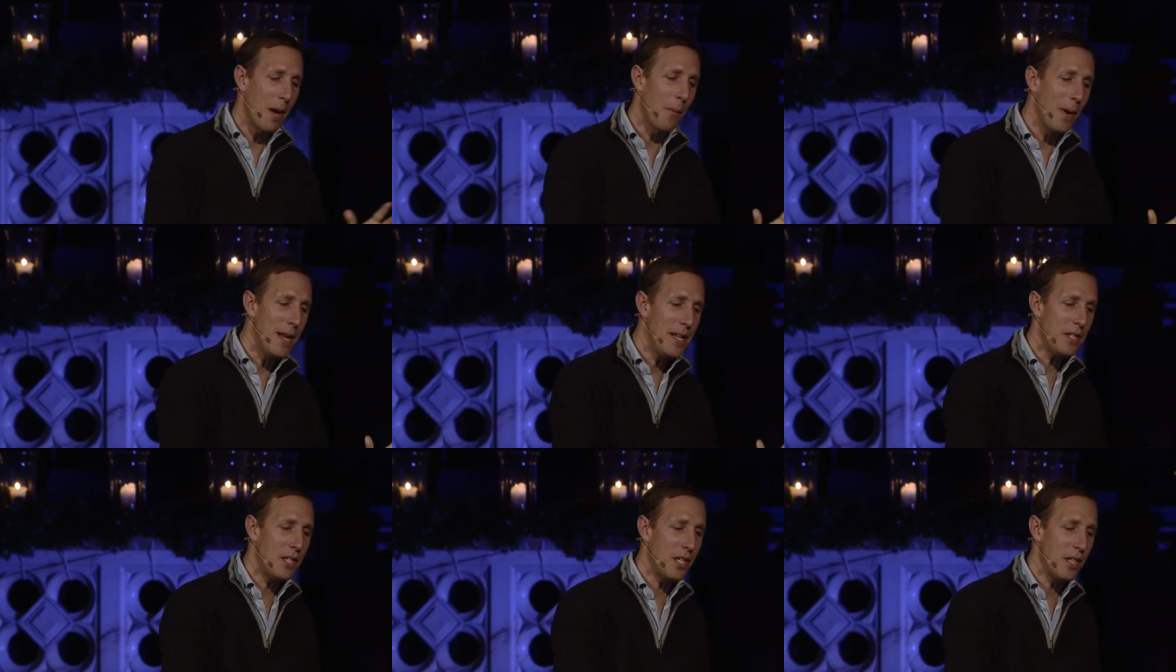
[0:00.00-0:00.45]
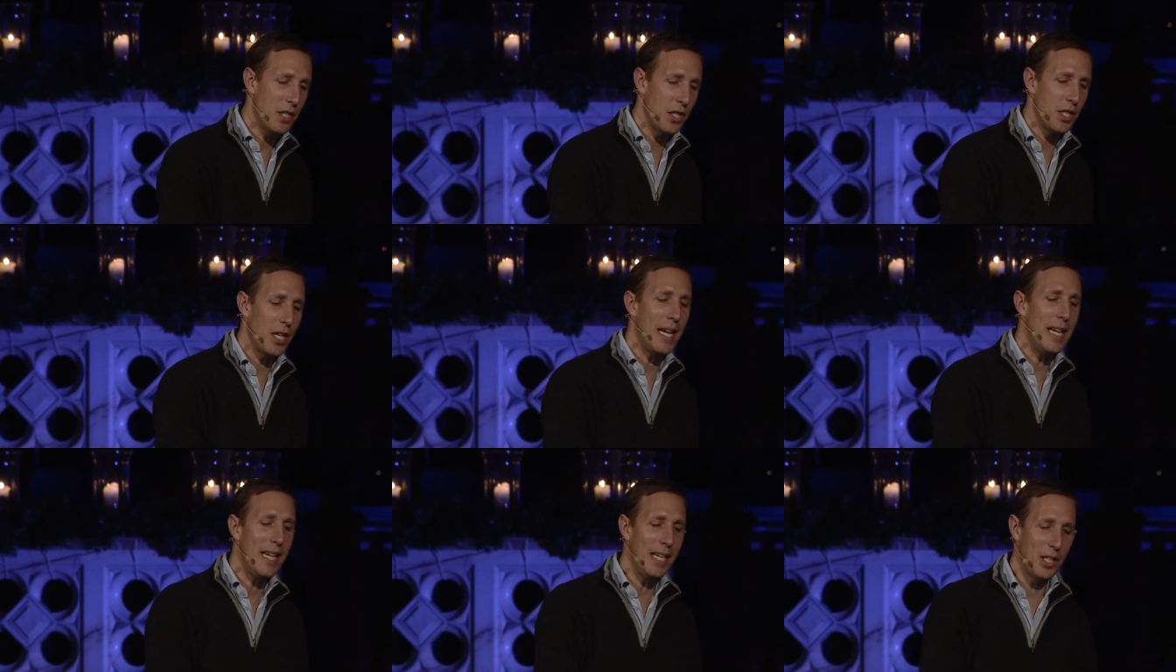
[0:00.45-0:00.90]
I went to the
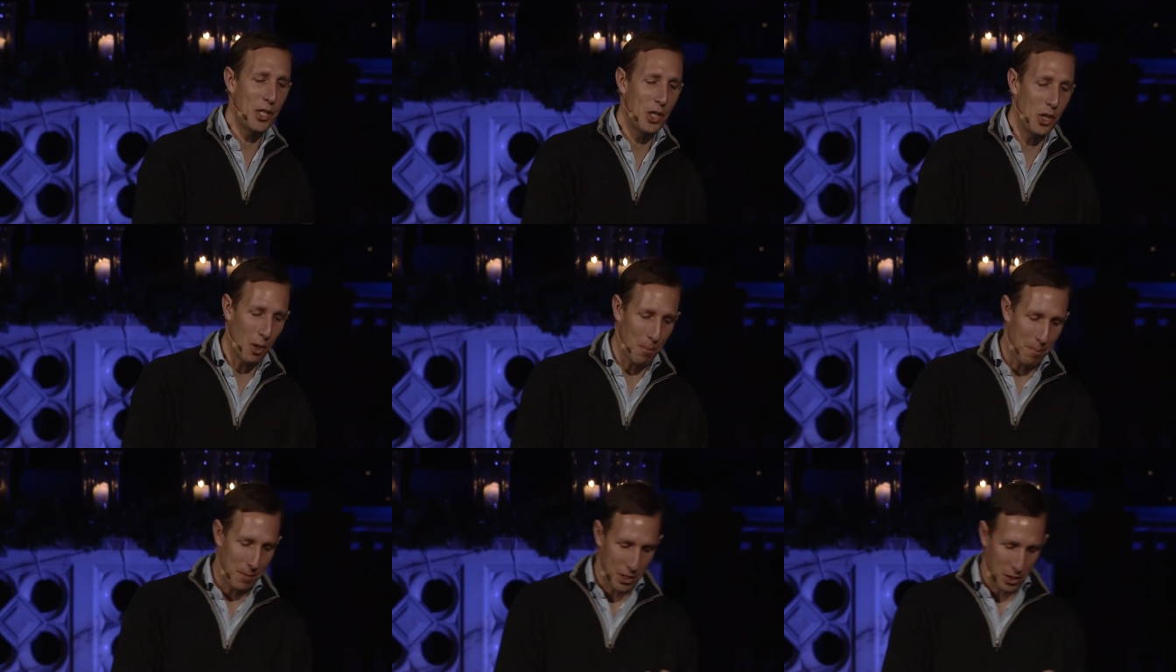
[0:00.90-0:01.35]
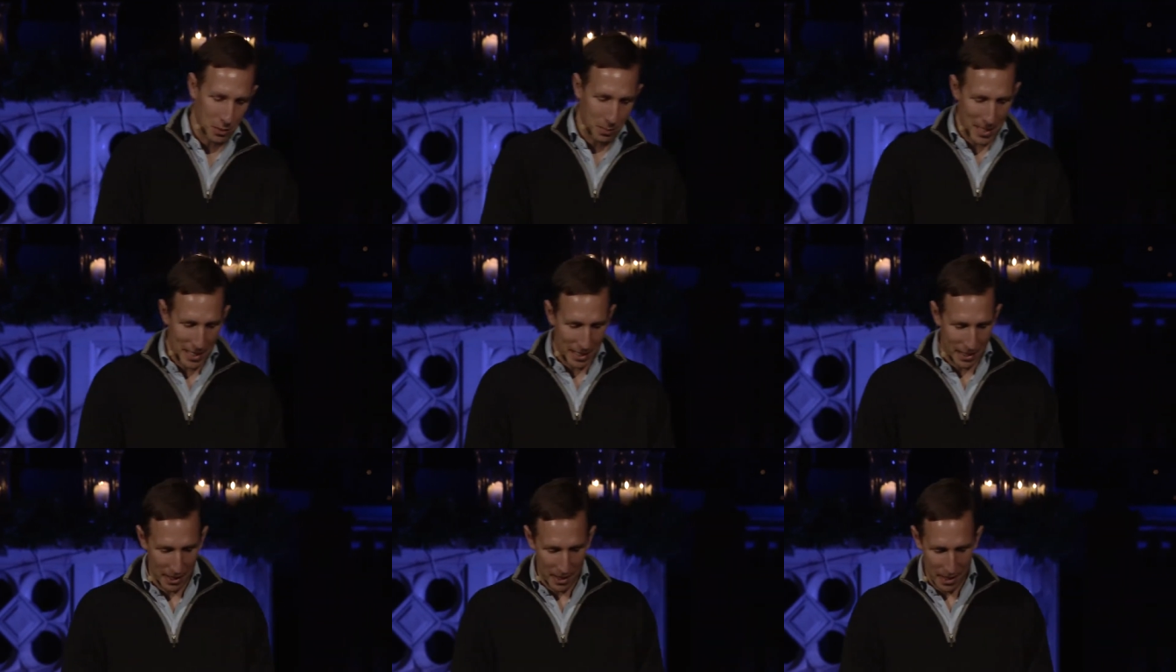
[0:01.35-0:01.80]
sailing shop this
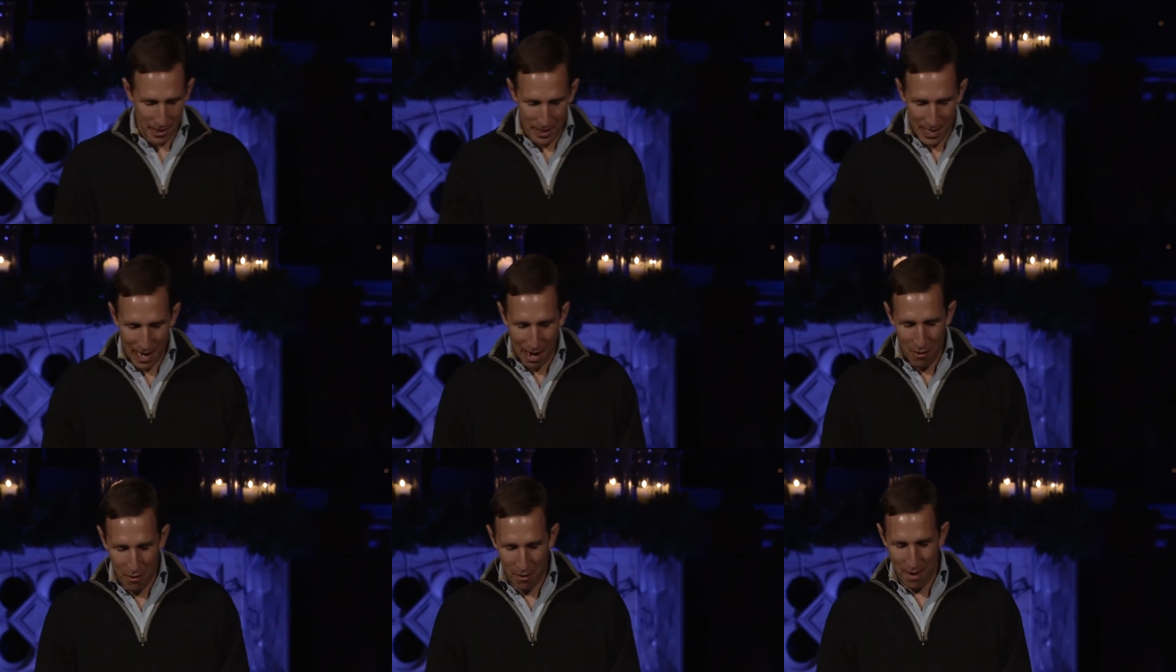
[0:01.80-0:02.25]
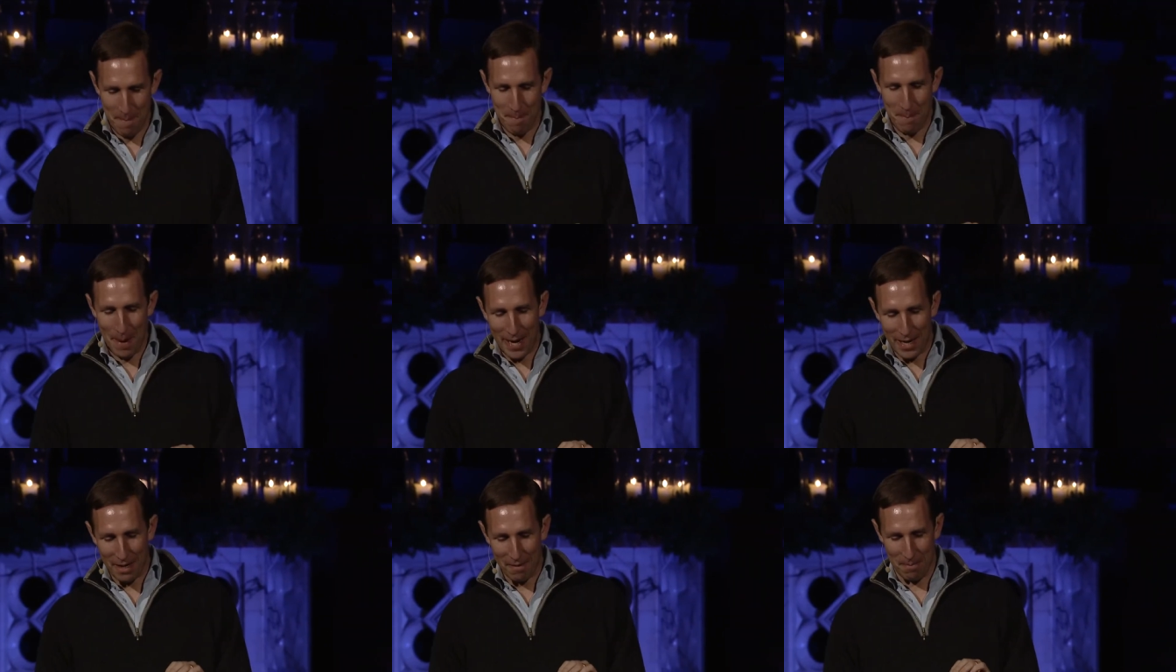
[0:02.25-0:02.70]
week down on
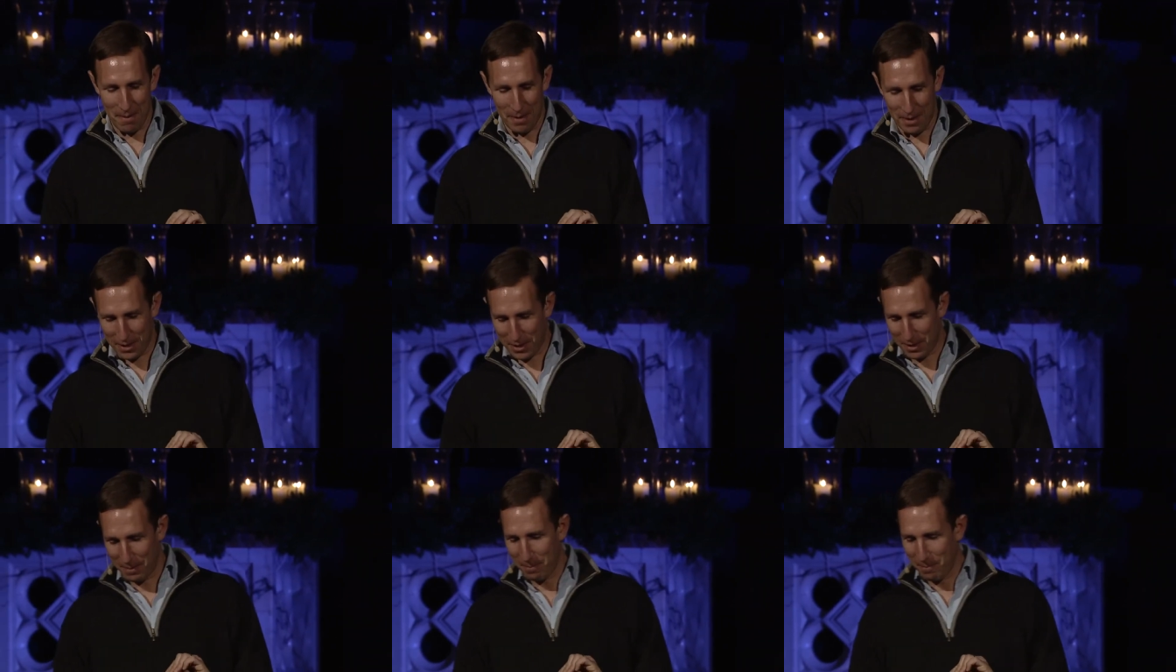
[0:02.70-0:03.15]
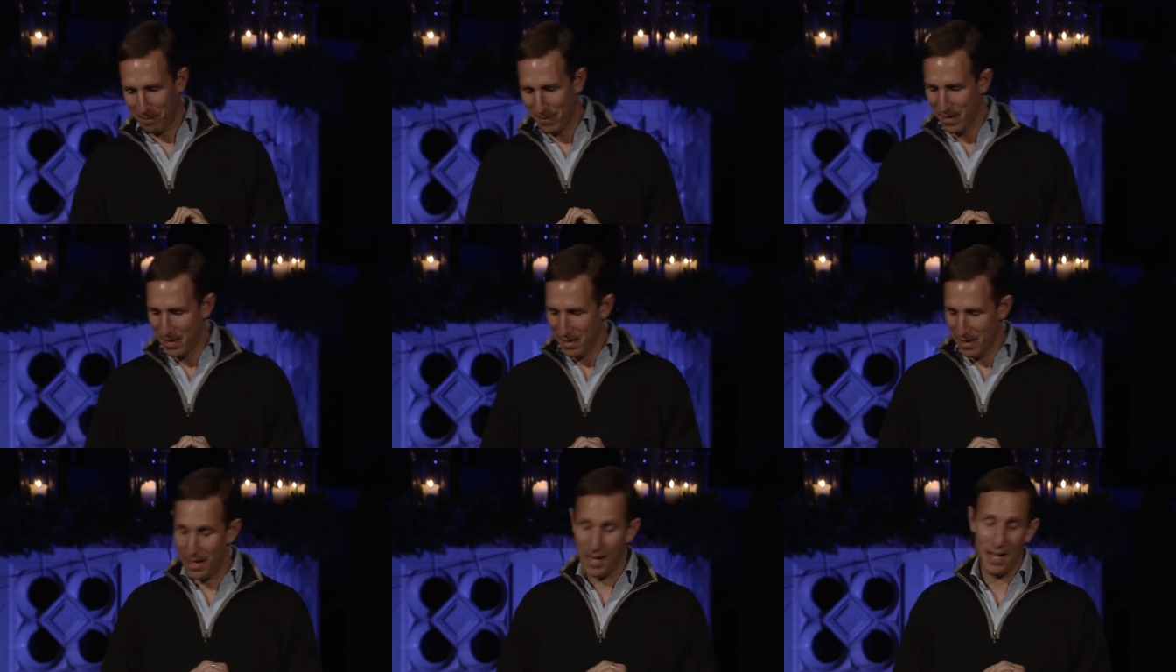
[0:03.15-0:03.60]
embankment.
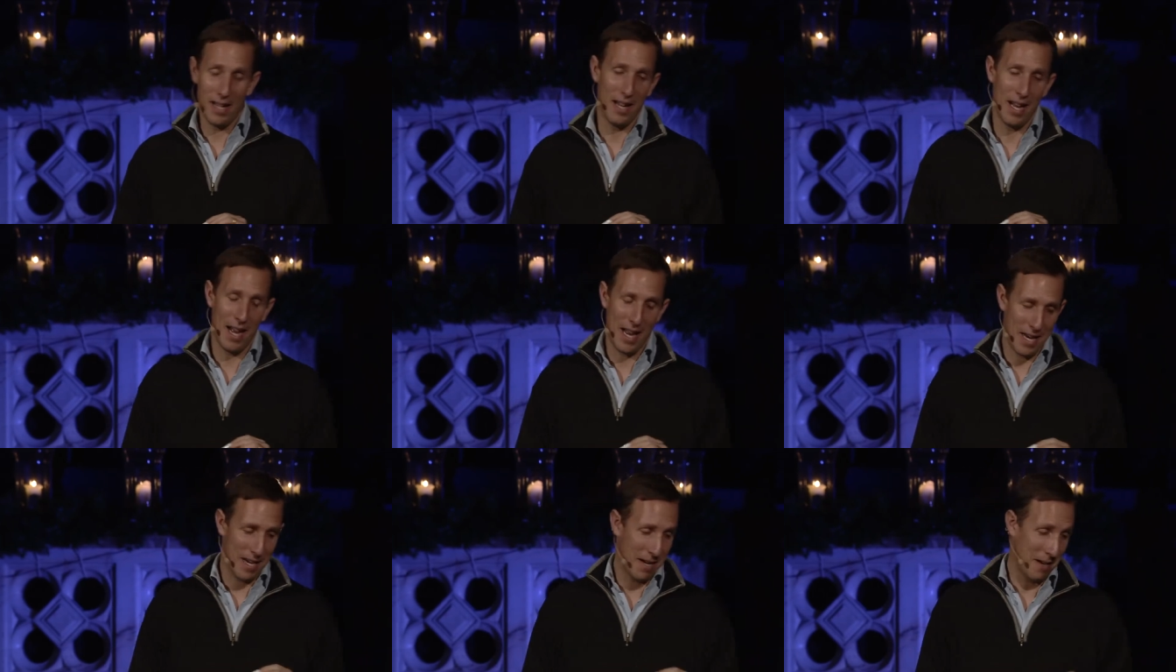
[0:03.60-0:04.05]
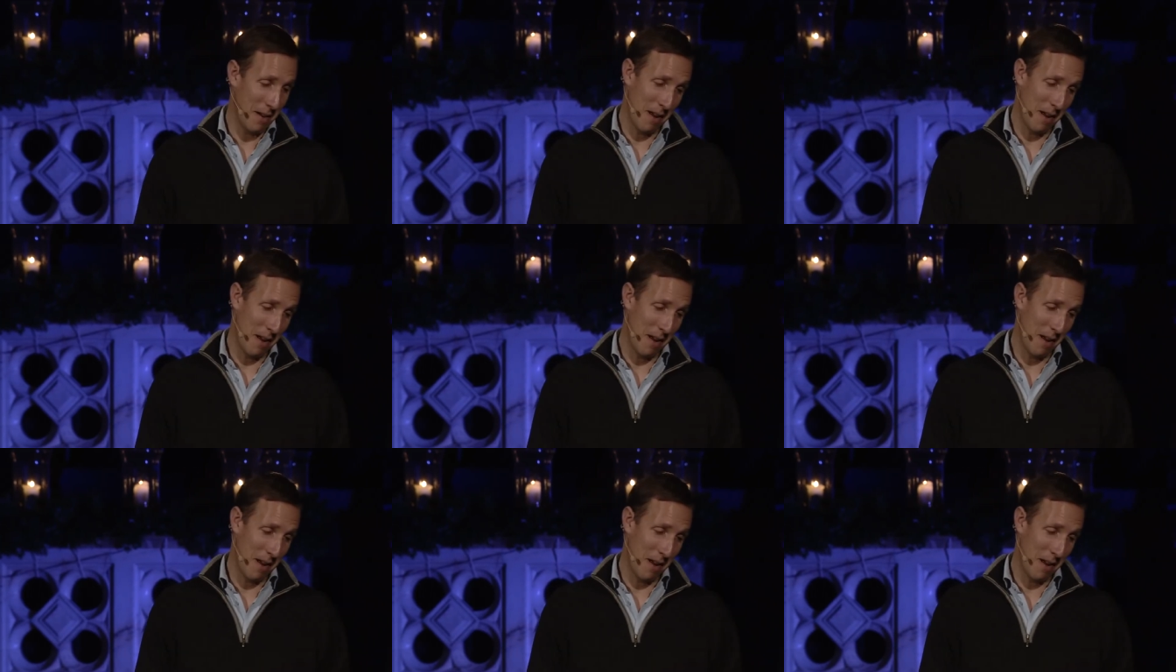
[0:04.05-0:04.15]
And